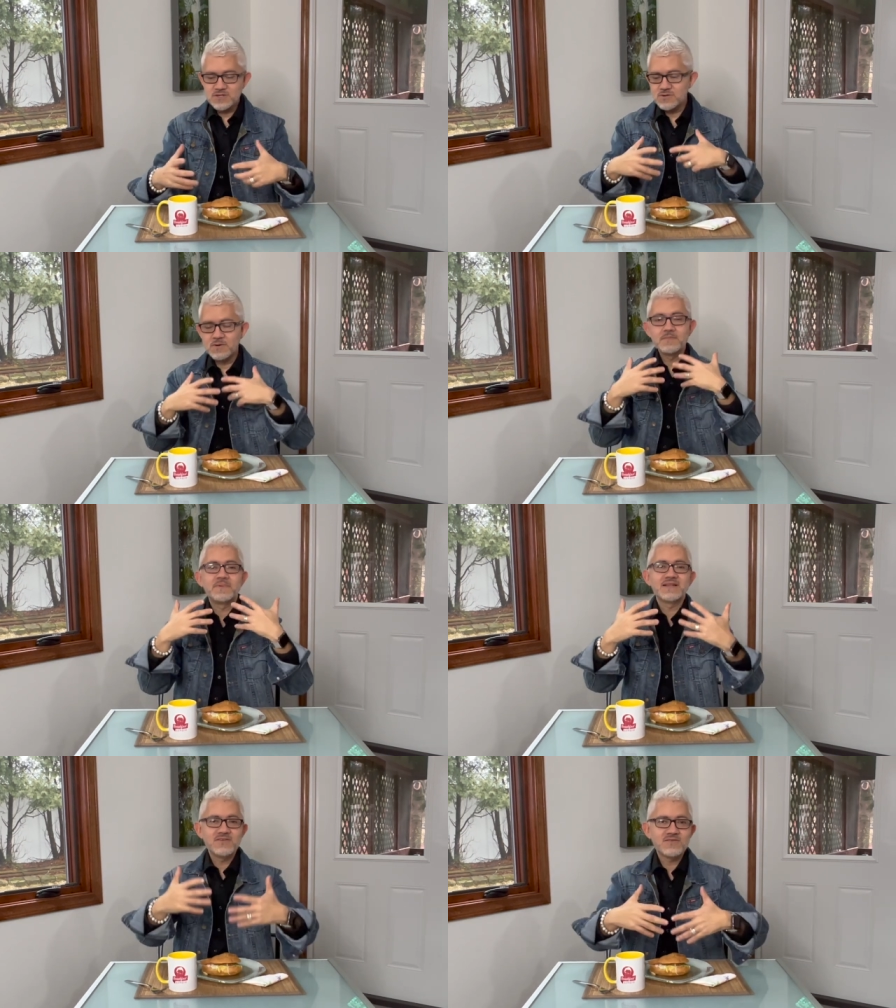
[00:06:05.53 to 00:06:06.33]
So
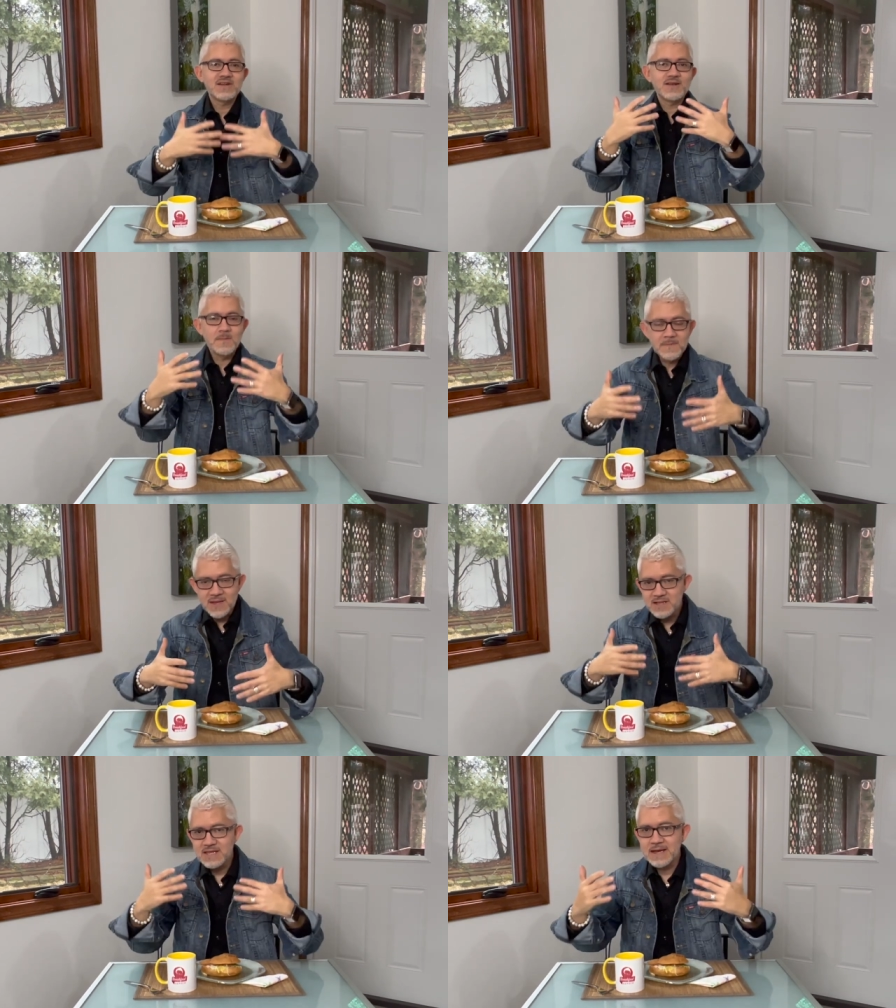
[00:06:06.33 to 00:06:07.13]
particularly on
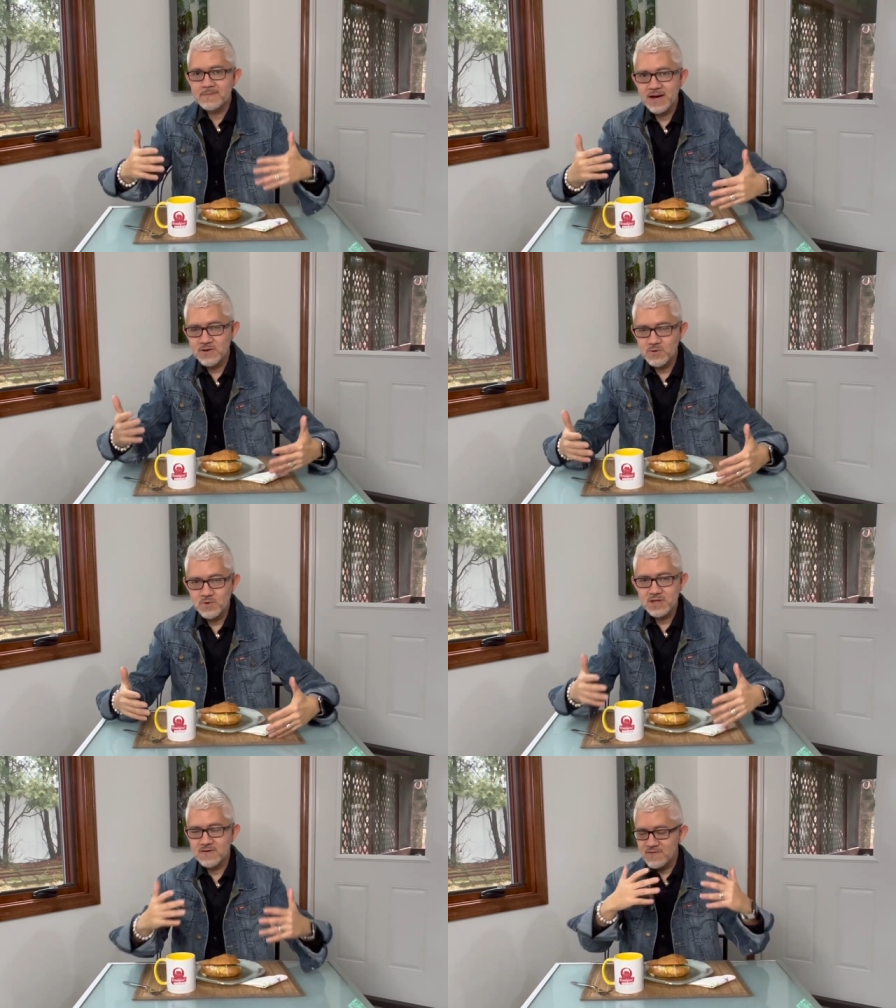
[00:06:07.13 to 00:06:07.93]
building a body of
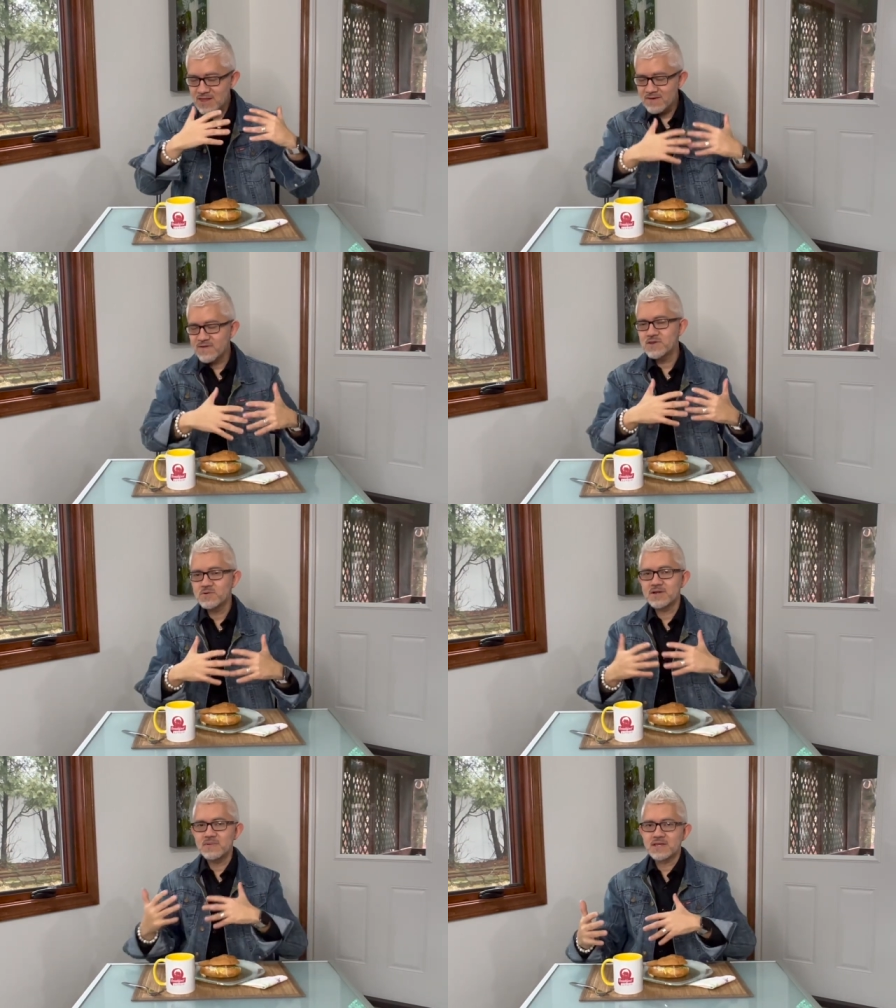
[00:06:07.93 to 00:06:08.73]
work, definitely you
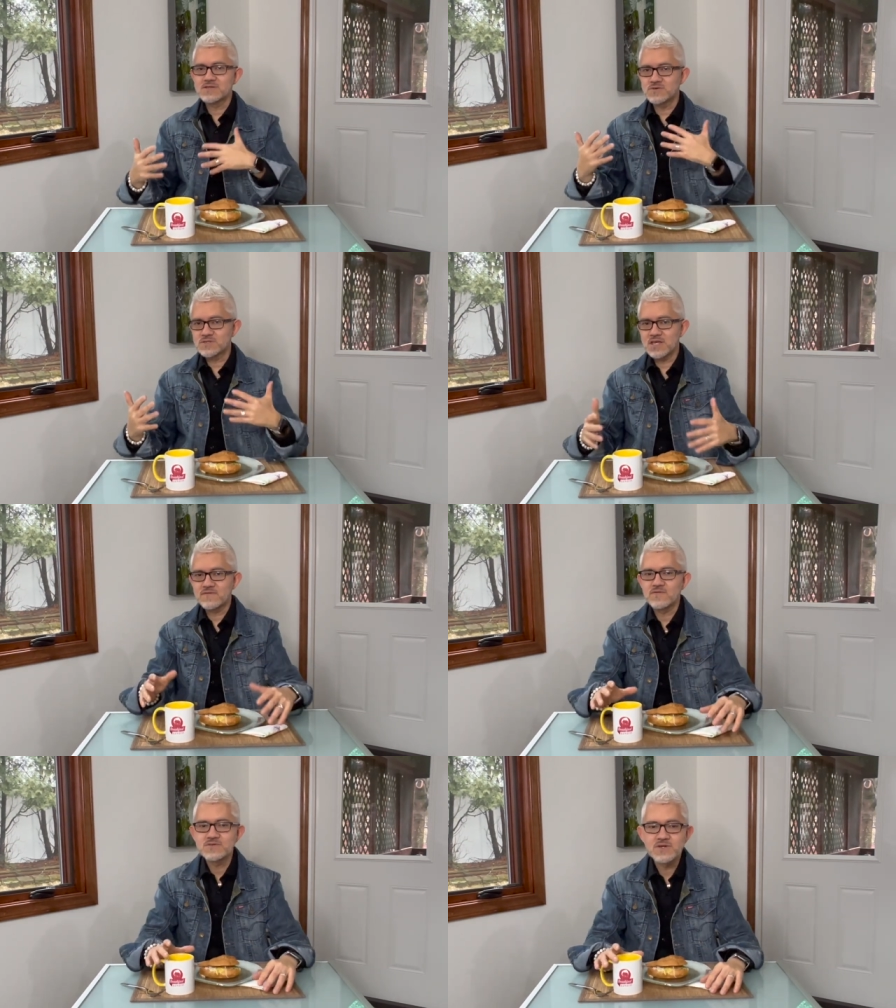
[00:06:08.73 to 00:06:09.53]
want to make it successful.